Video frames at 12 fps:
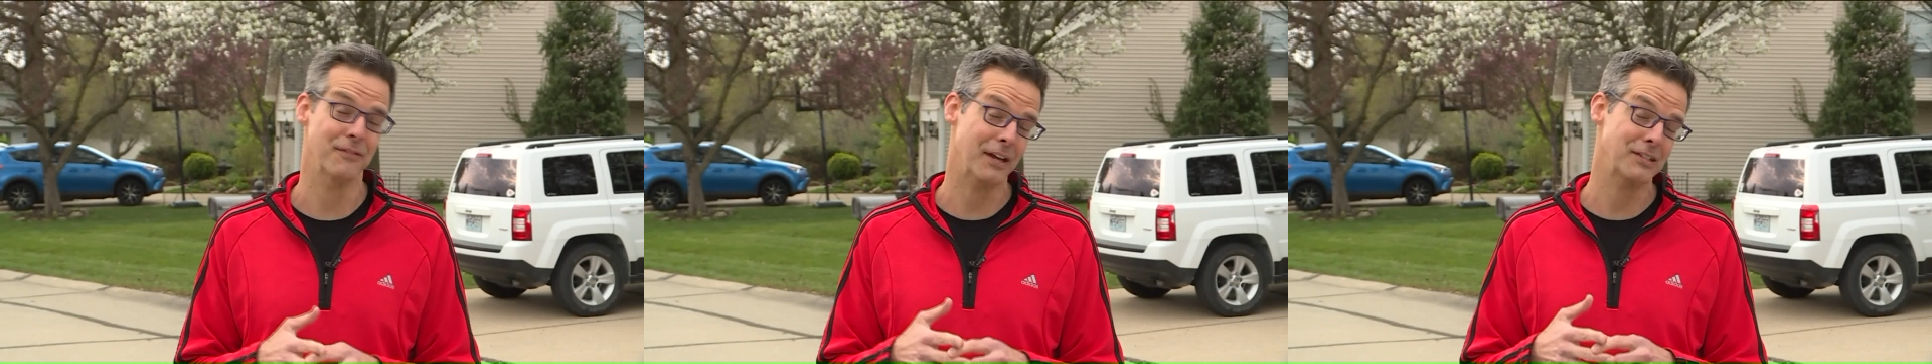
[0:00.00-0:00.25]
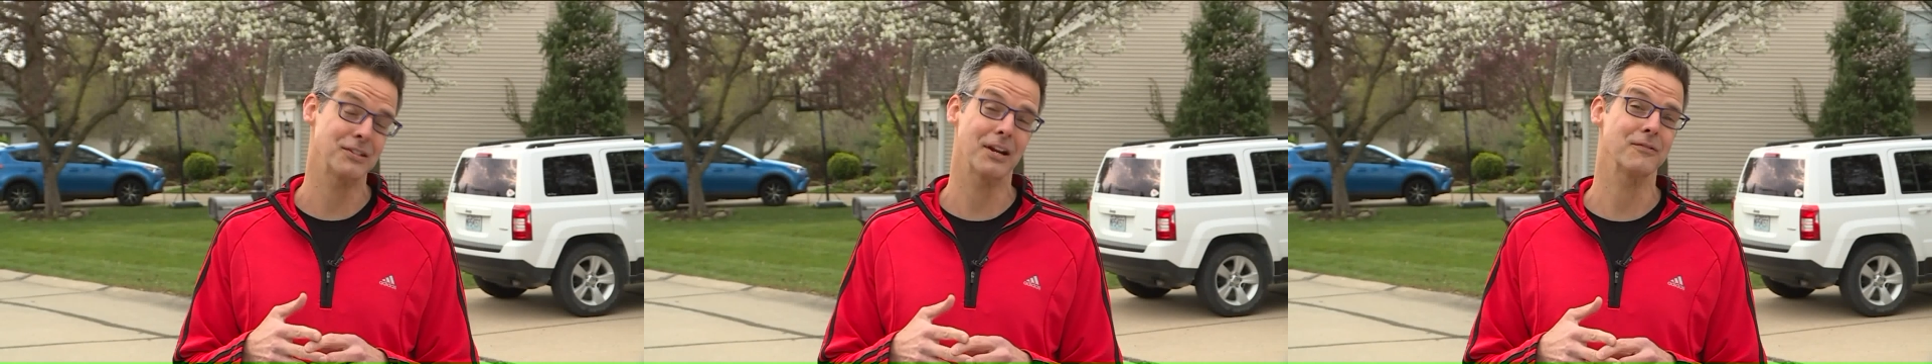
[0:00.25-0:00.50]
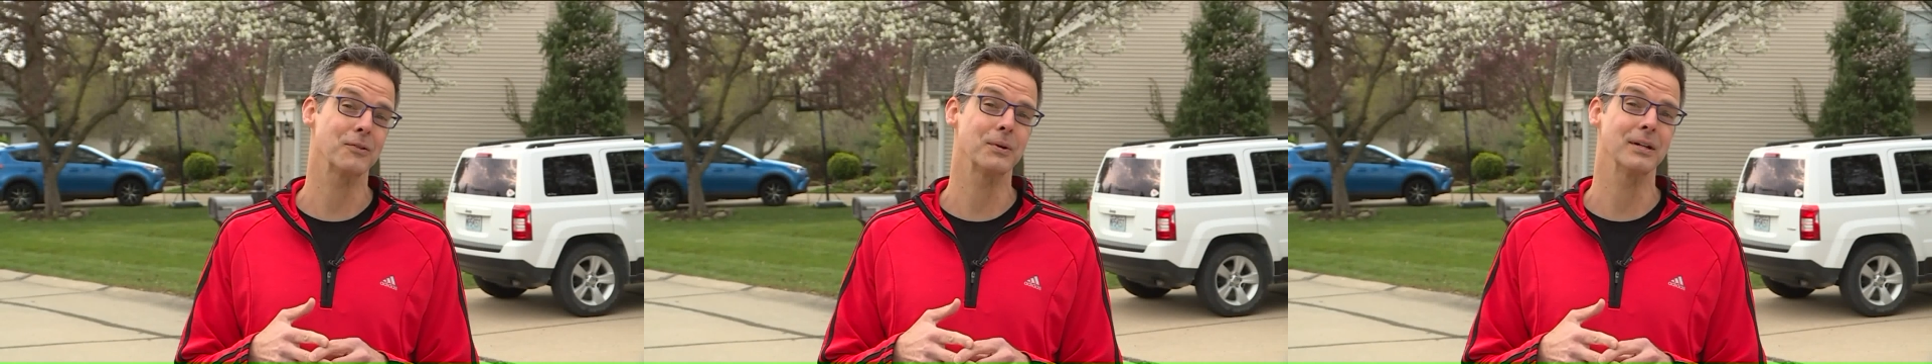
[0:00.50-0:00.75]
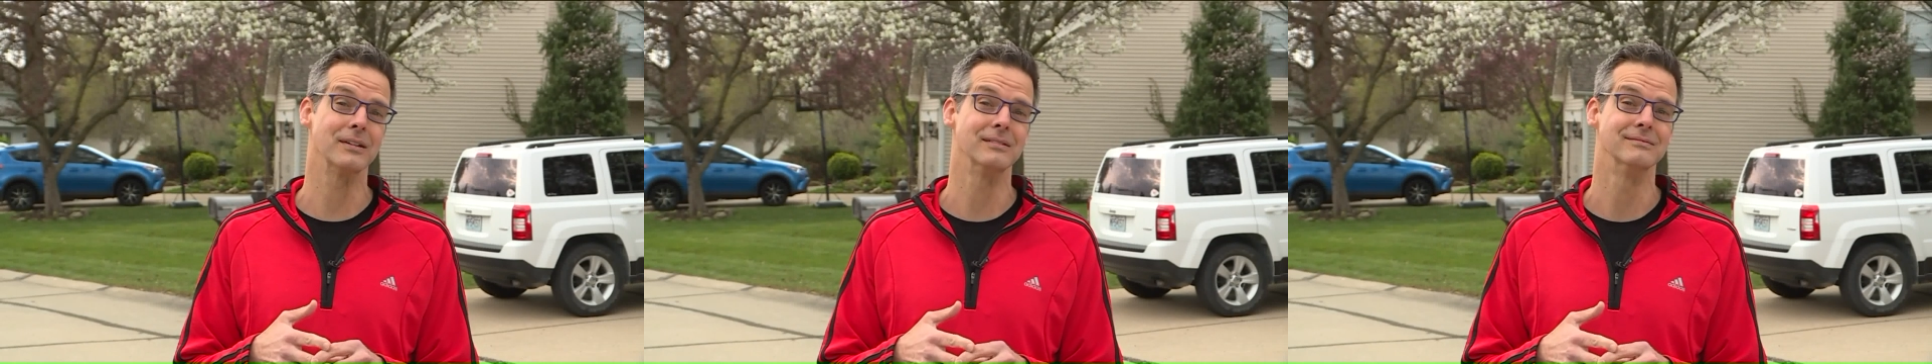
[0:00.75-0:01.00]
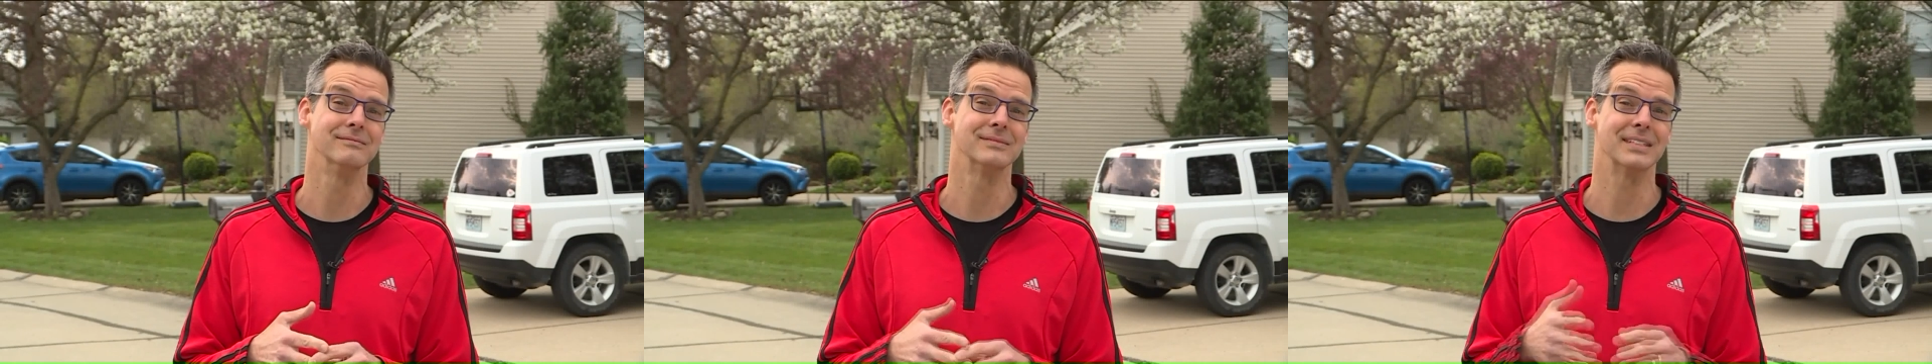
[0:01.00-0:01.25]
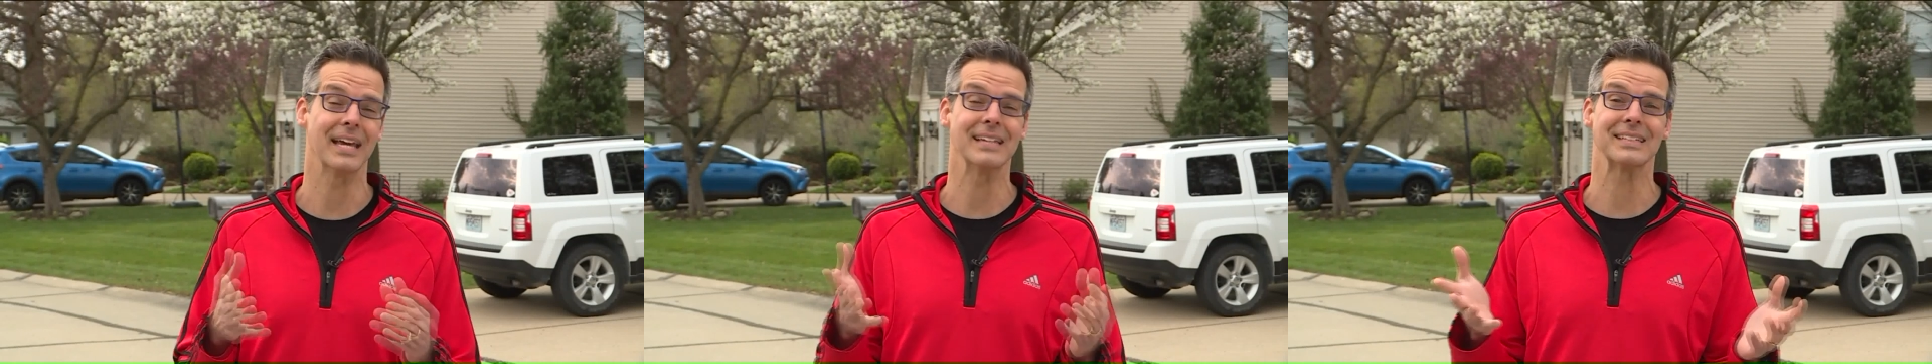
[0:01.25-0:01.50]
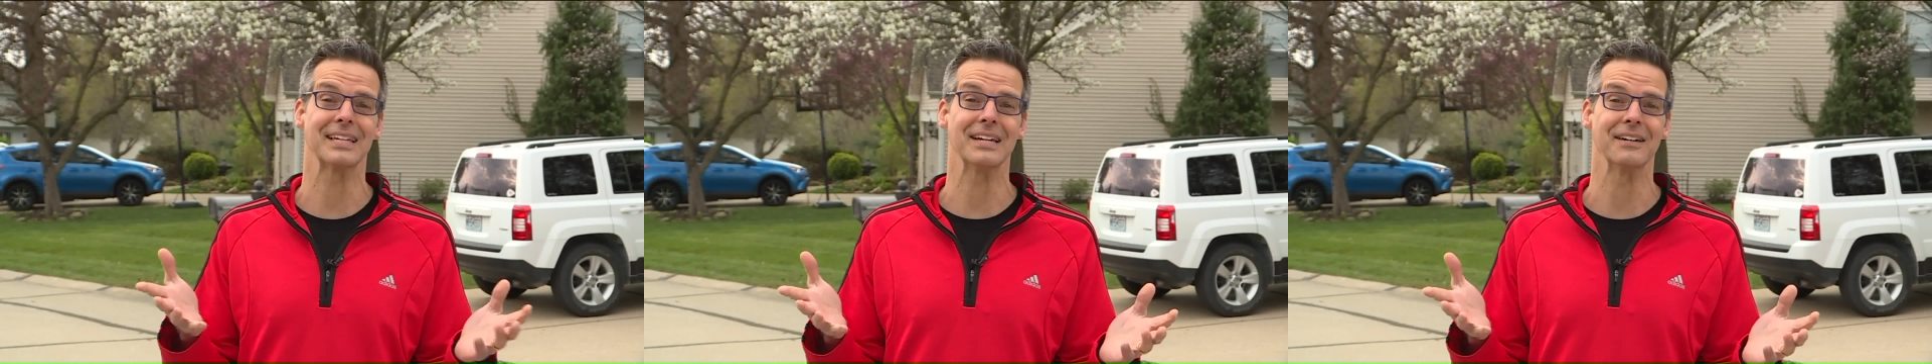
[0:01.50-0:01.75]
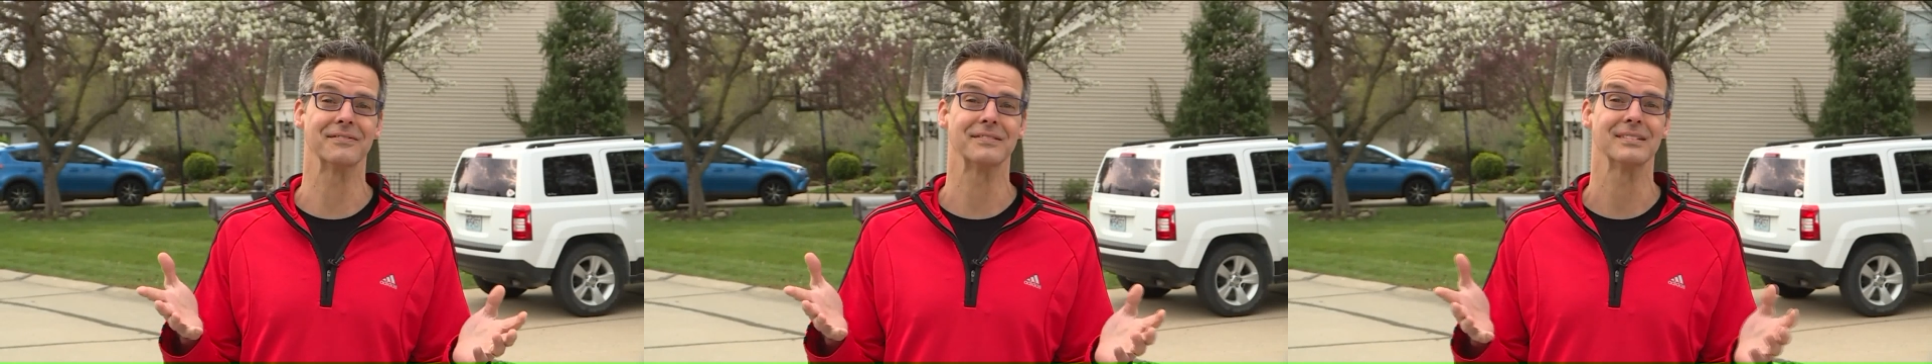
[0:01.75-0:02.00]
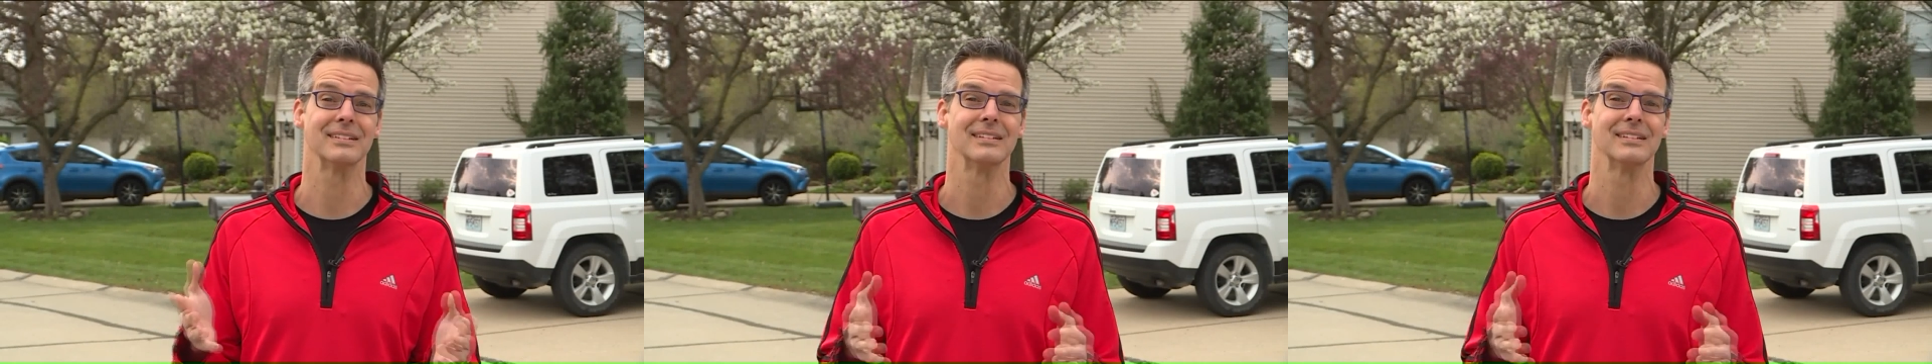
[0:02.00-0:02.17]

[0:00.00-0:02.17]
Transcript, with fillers: In fact, you never will. Today's a gift.